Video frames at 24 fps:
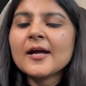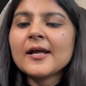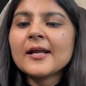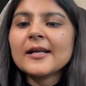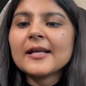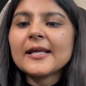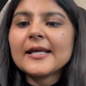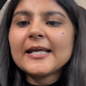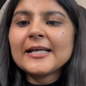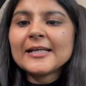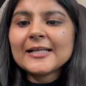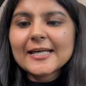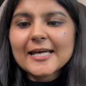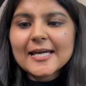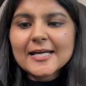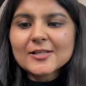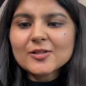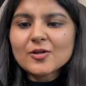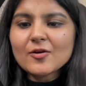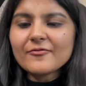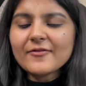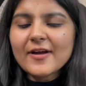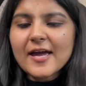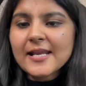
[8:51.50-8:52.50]
In
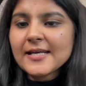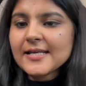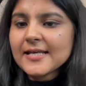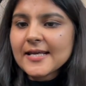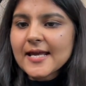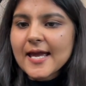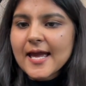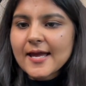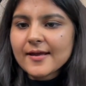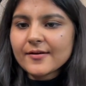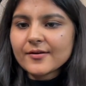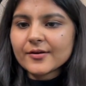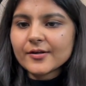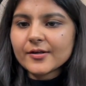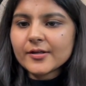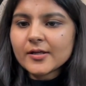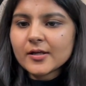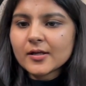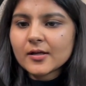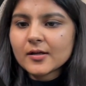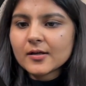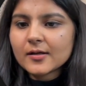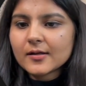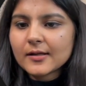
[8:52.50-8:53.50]
case of any error,
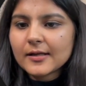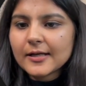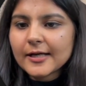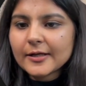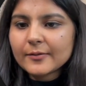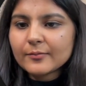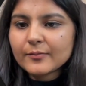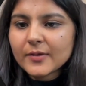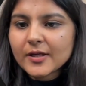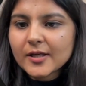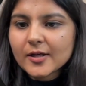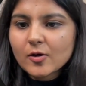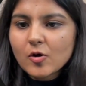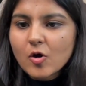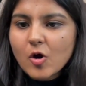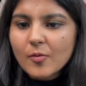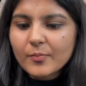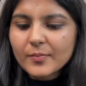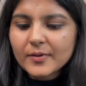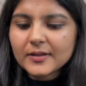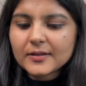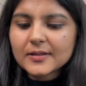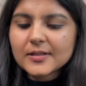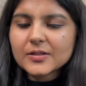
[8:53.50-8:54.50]
let me
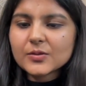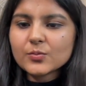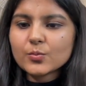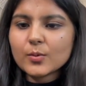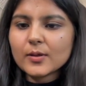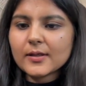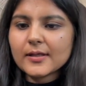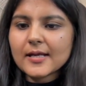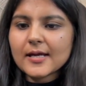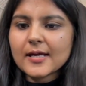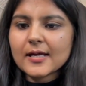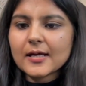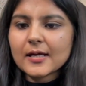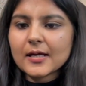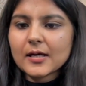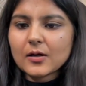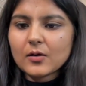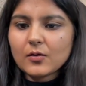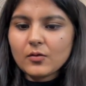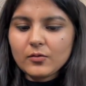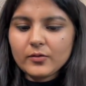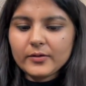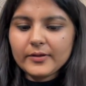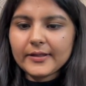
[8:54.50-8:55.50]
copy this one
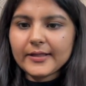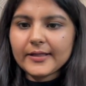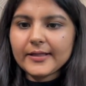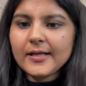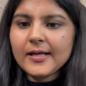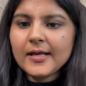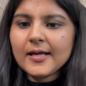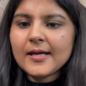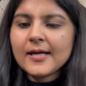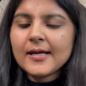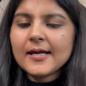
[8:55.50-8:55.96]
only.